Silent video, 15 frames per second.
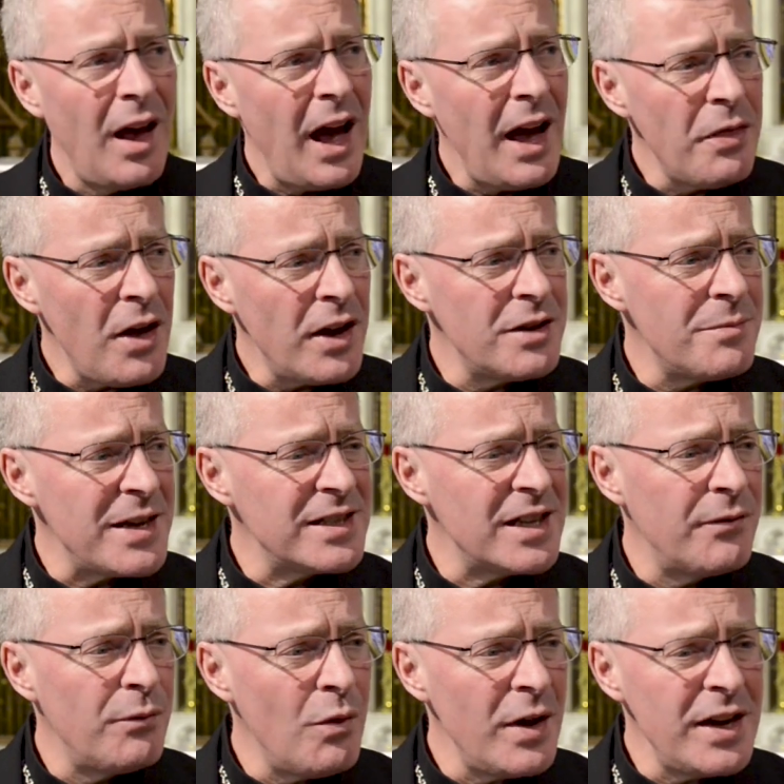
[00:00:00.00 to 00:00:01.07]
I thought to
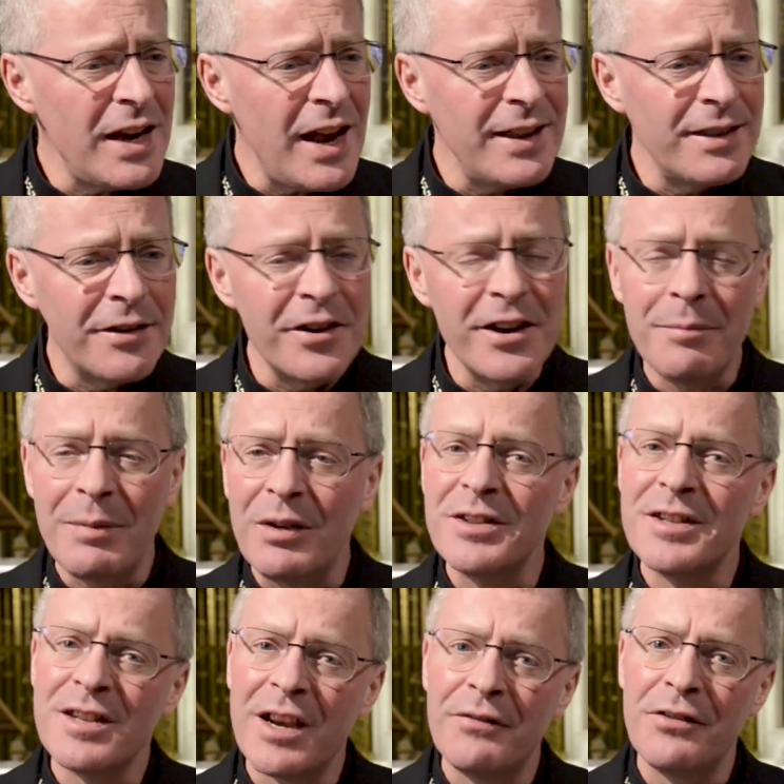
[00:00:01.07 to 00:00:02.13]
myself, when did I learn about
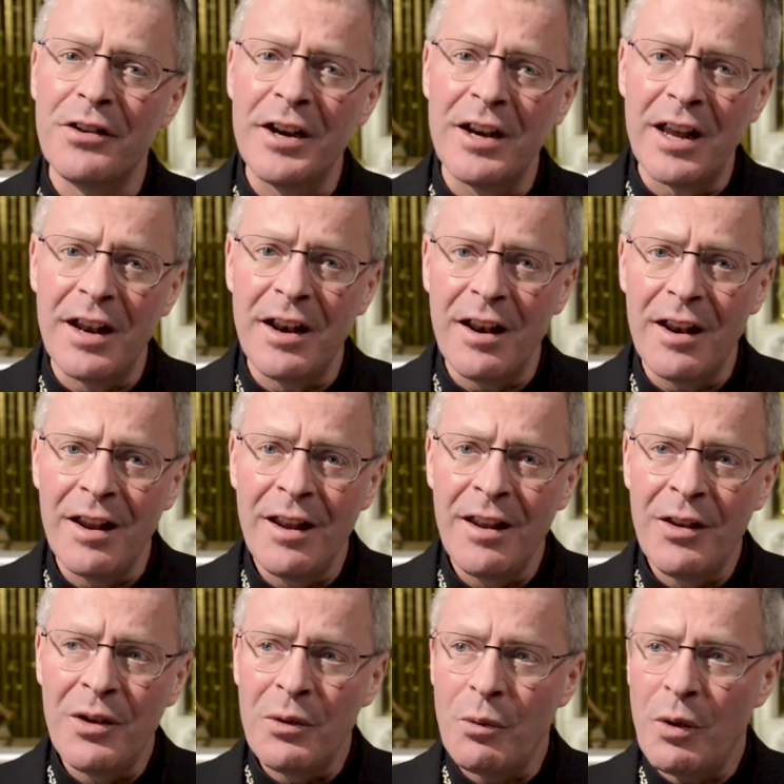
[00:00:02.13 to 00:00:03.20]
suffering and
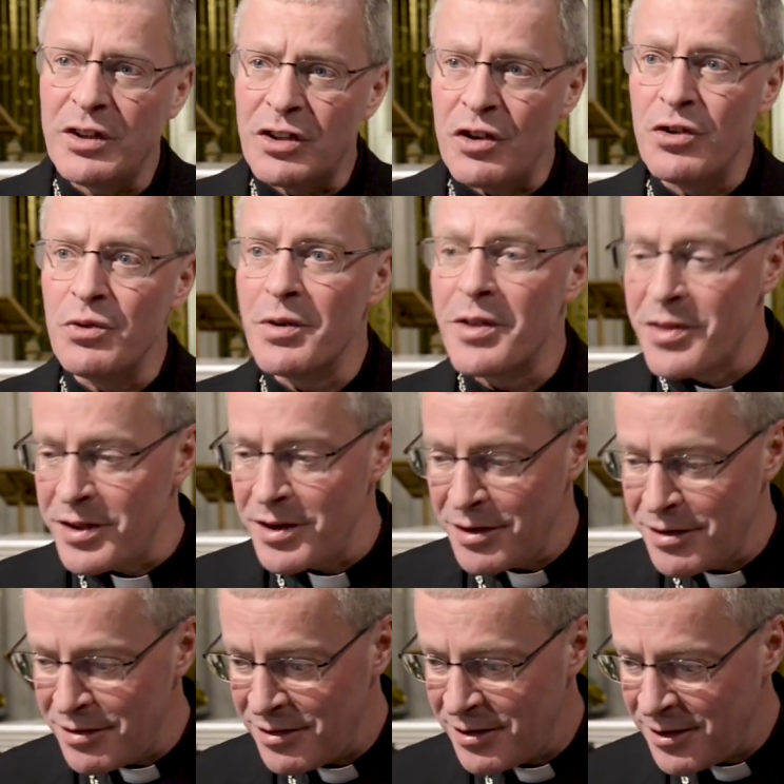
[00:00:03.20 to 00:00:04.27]
what to do with it?
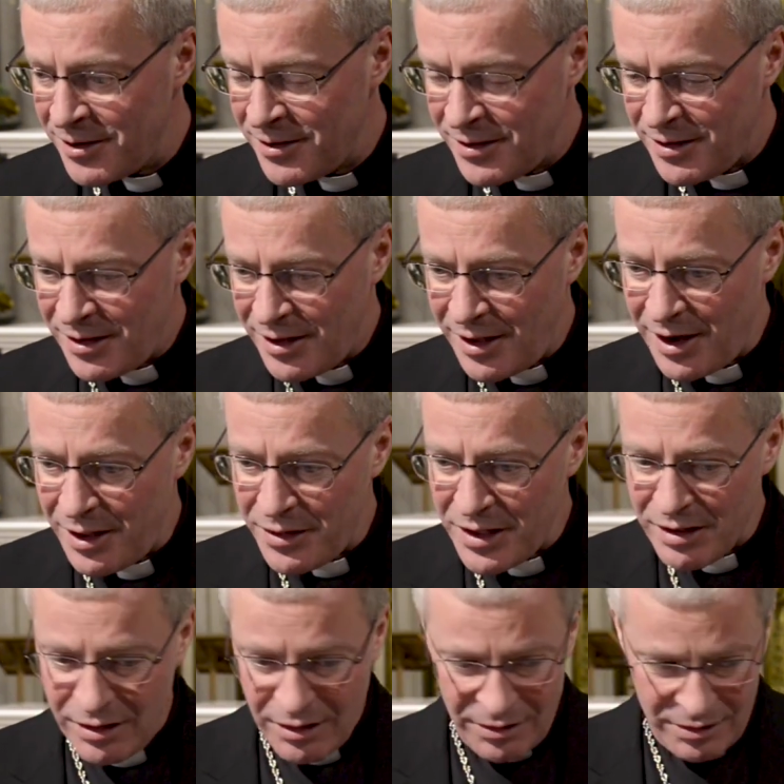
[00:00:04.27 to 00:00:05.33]
And I
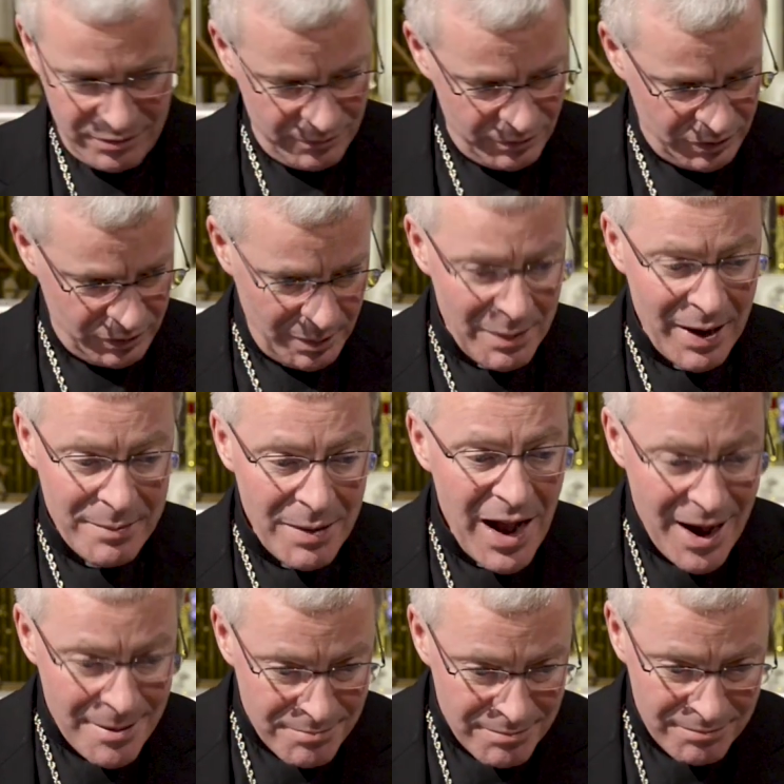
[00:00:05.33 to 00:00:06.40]
think from my
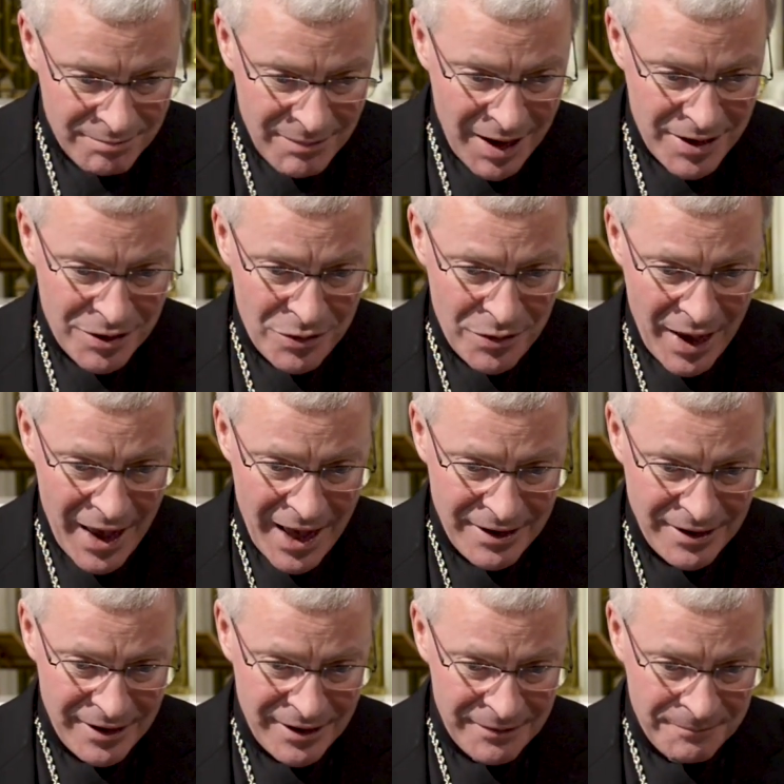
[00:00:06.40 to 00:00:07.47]
mom, I know that
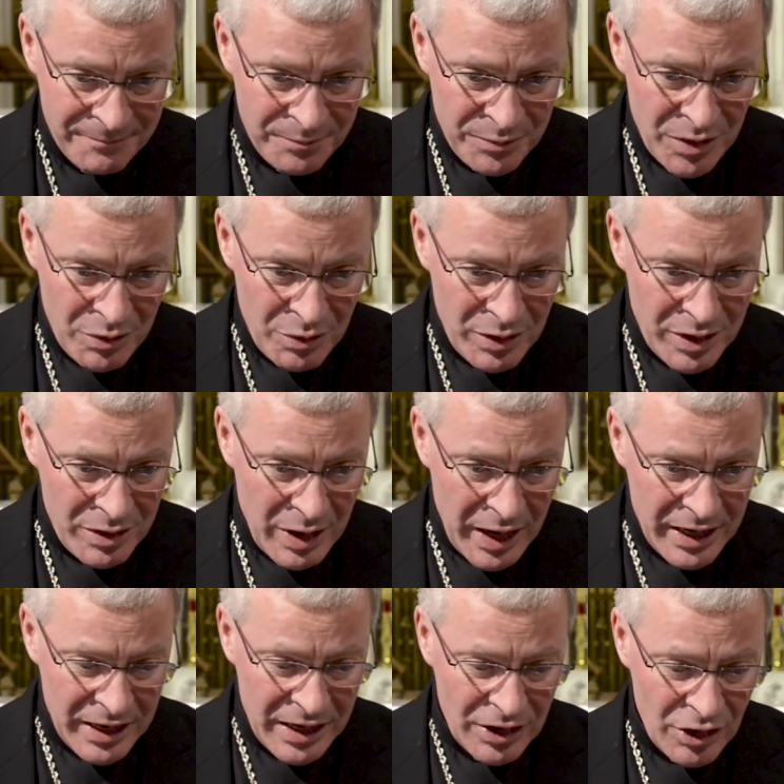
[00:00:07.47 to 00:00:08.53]
when
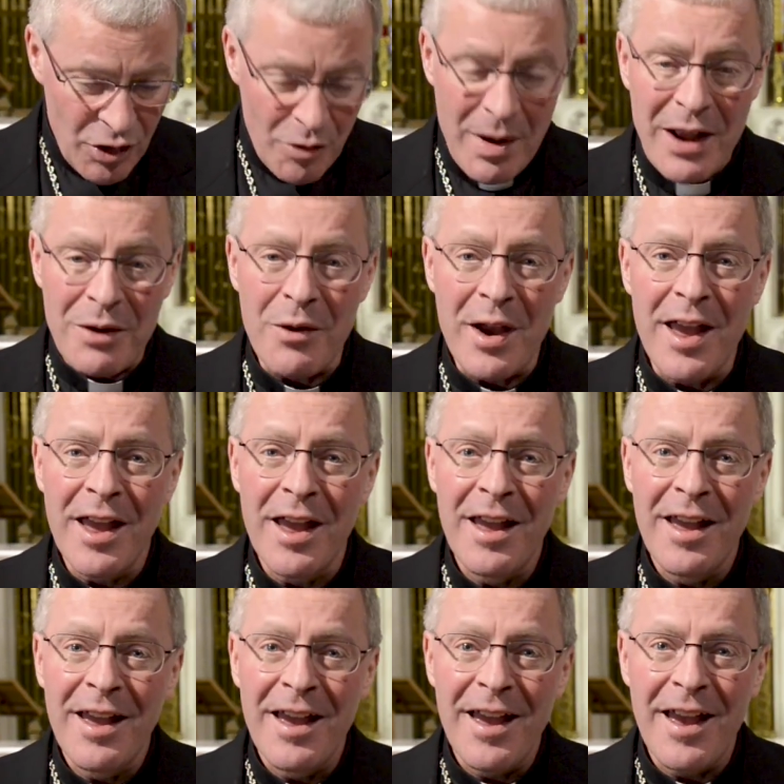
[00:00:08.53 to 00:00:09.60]
it didn't go my way.
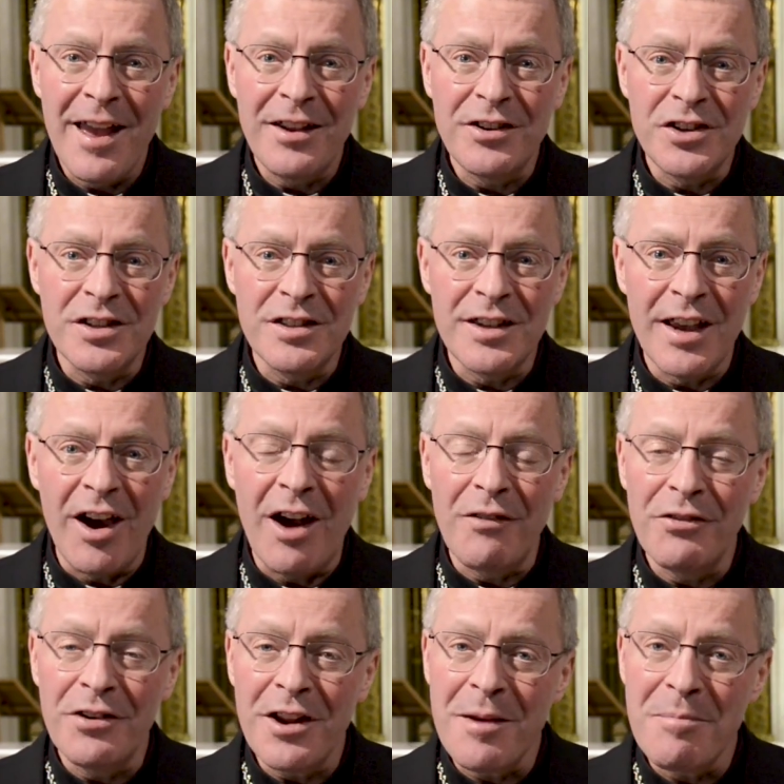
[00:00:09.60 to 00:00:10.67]
And she'd say,
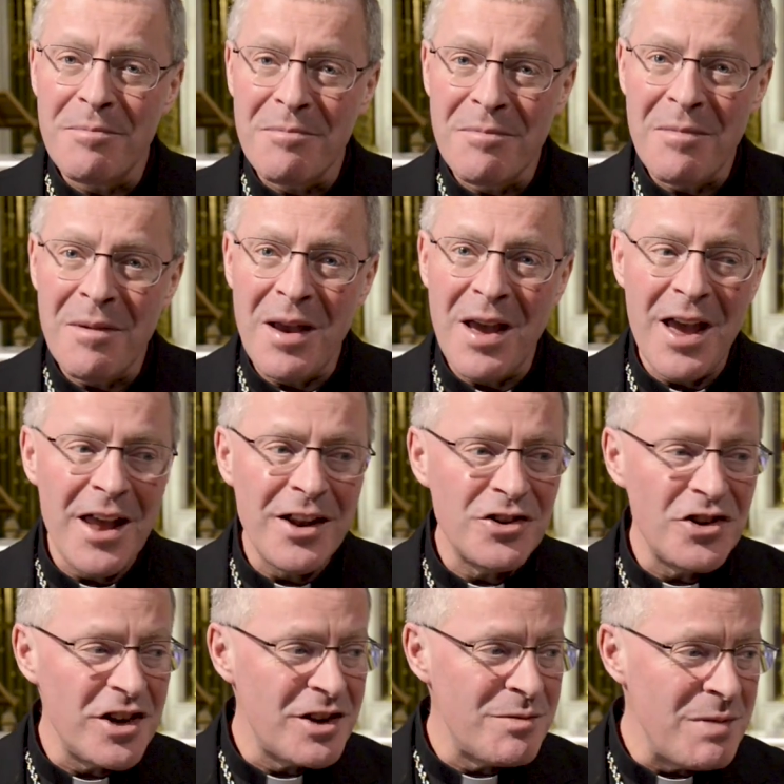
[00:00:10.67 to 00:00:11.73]
offer it up. And
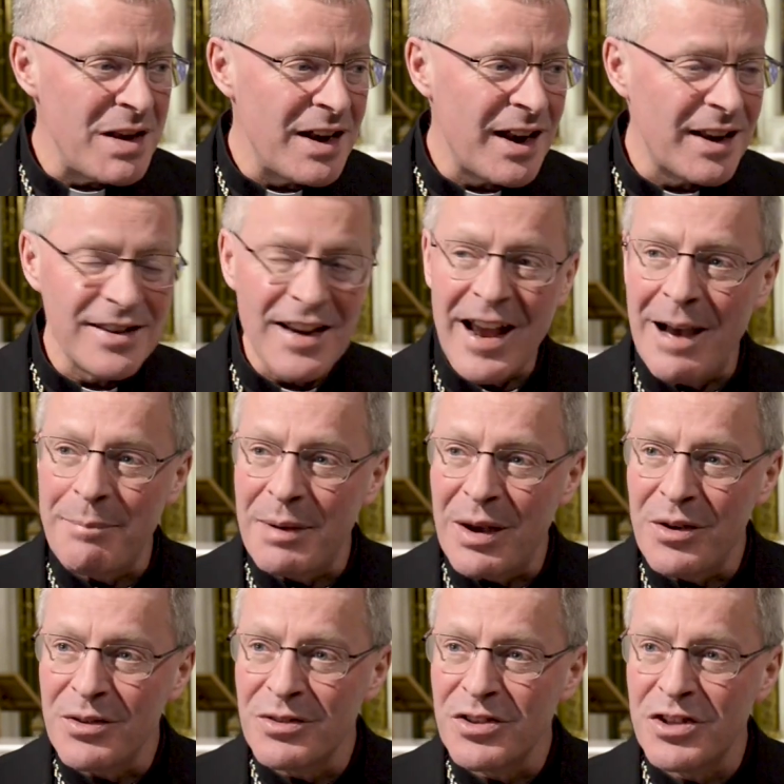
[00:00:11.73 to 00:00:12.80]
she didn't mean it as a cop
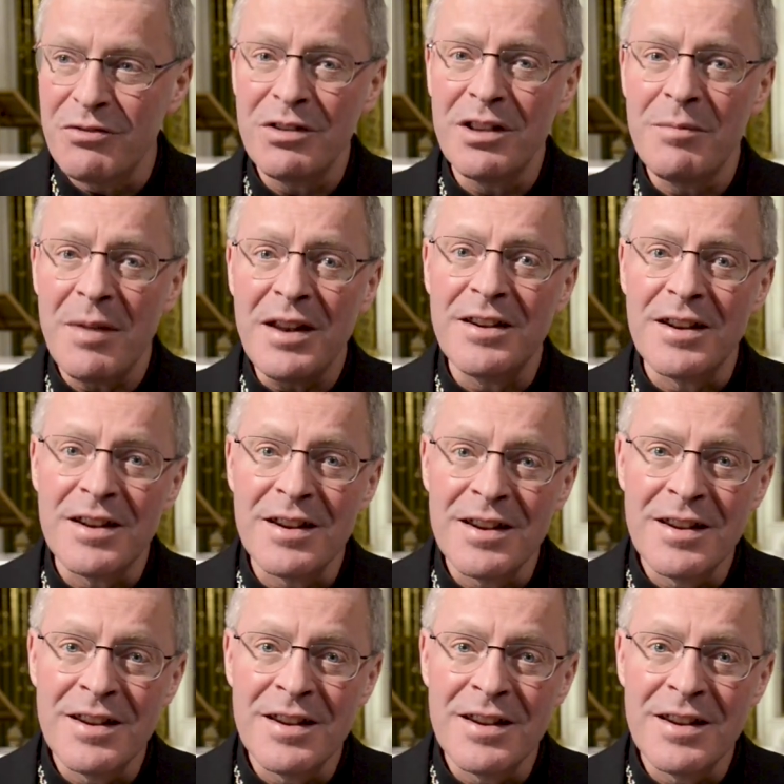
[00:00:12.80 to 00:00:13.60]
out, she really meant it